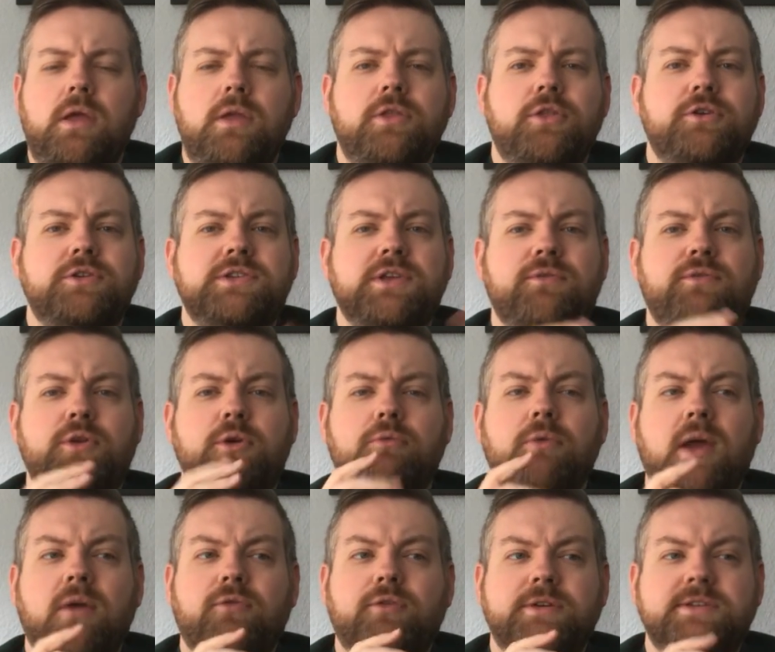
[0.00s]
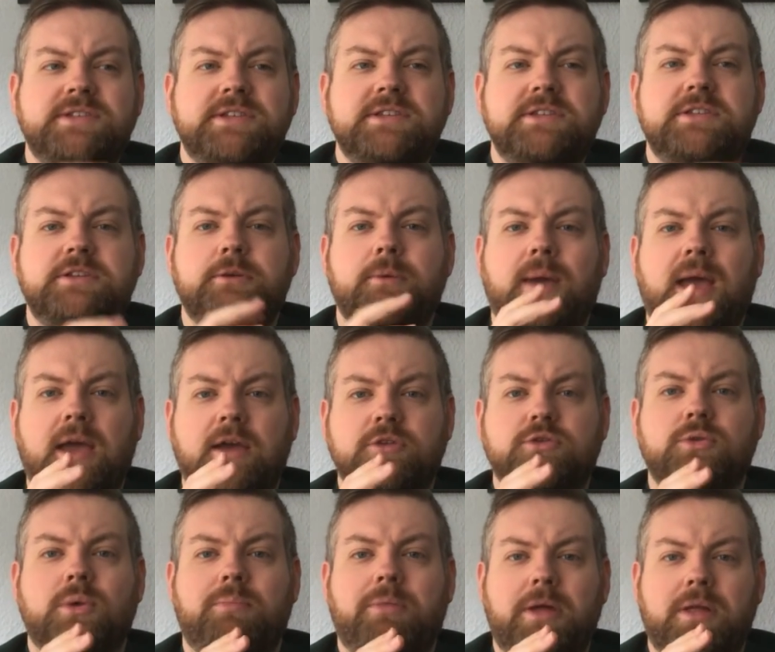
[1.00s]
There's a few references to
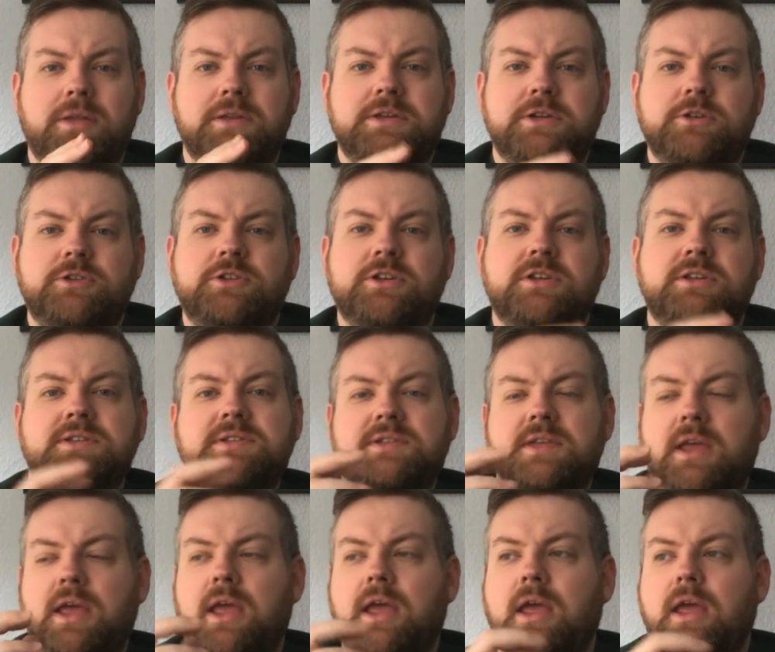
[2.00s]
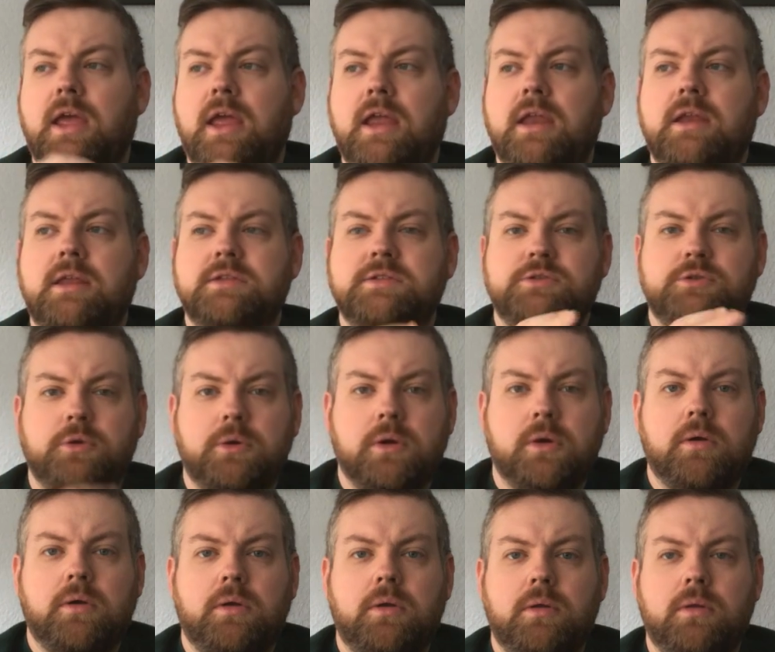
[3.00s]
actual politicians and
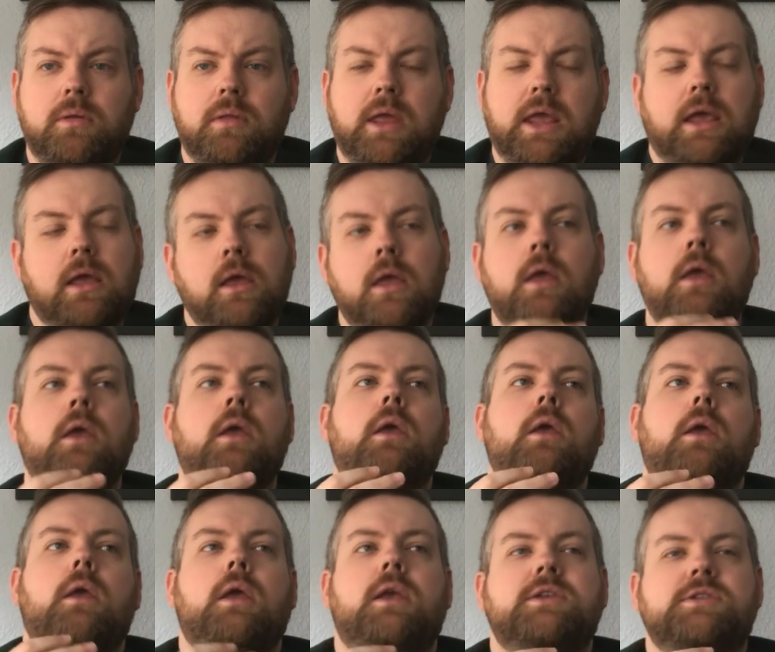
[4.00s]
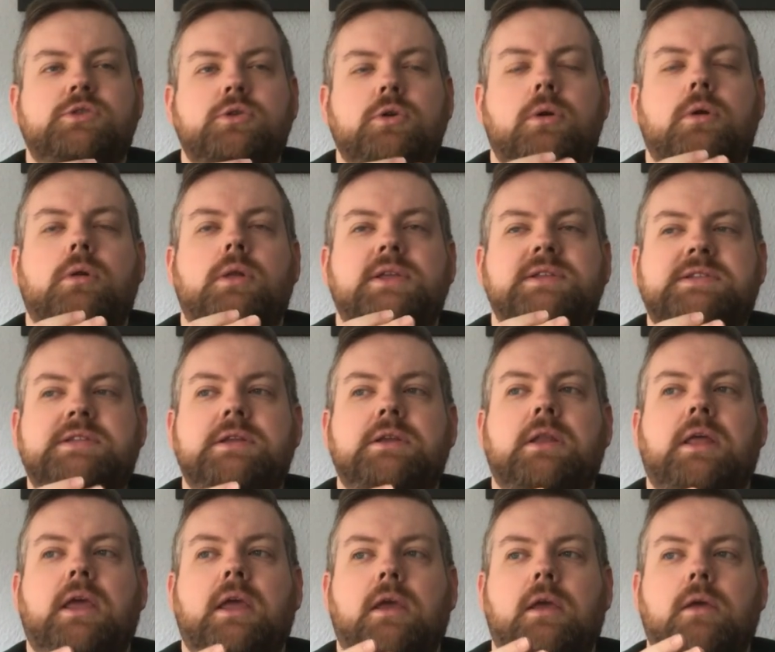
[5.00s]
historical as in
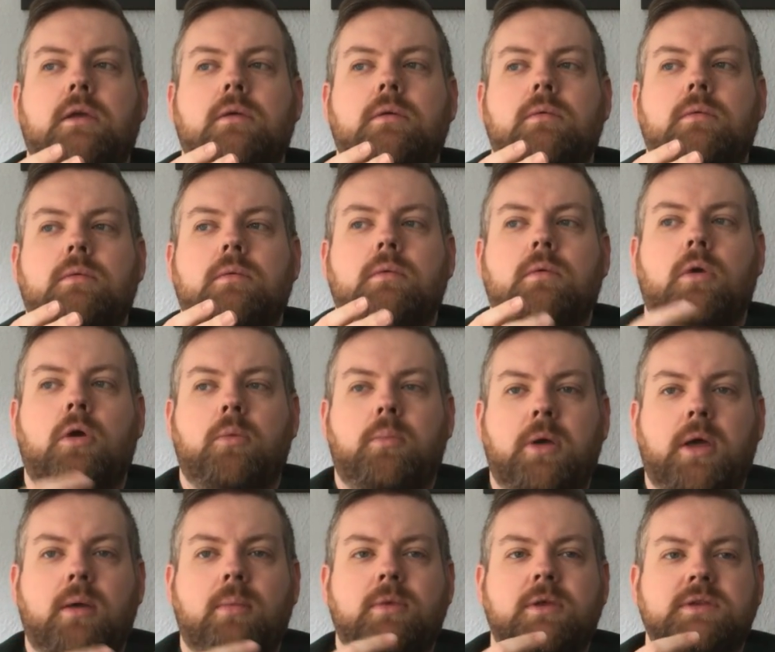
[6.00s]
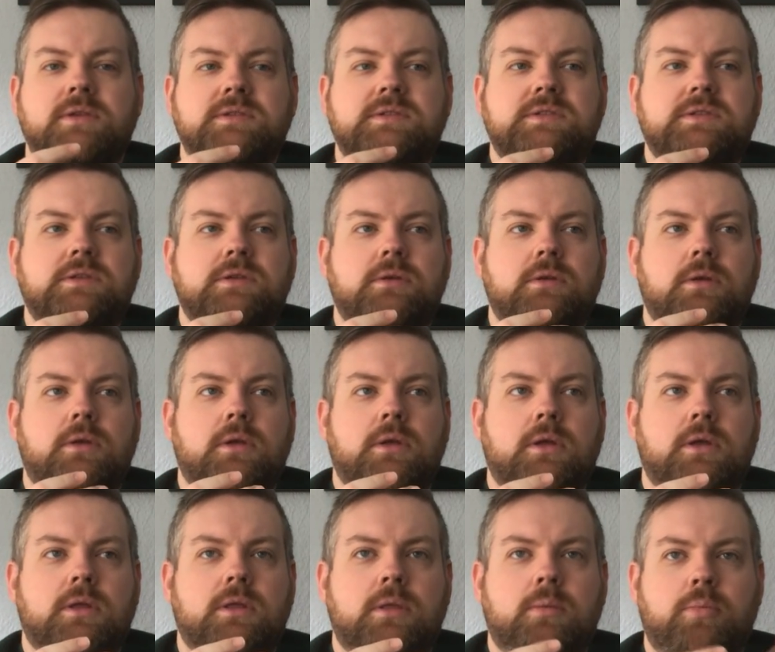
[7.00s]
like Obama's,
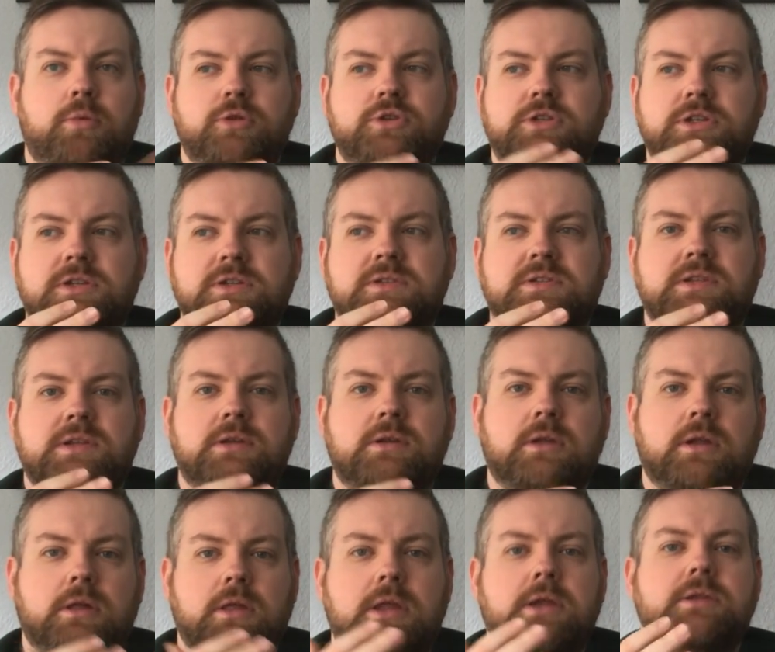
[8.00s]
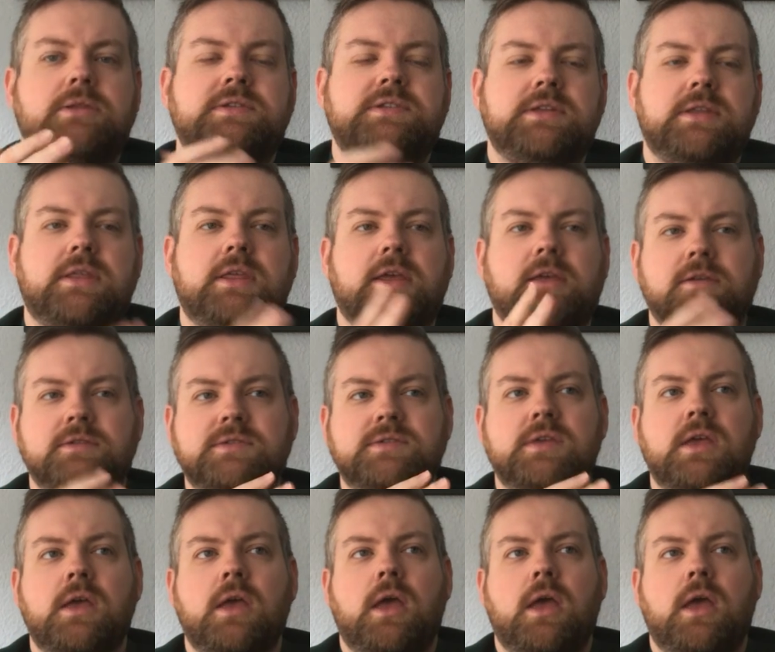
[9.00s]
the Bushes and the Clintons and things,